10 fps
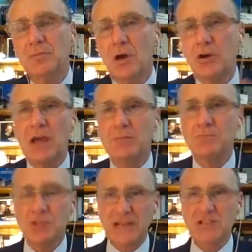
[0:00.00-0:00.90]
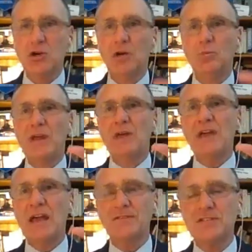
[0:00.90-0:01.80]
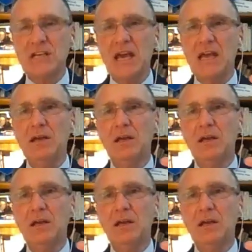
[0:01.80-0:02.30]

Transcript: Okay, so that's good. We have FDA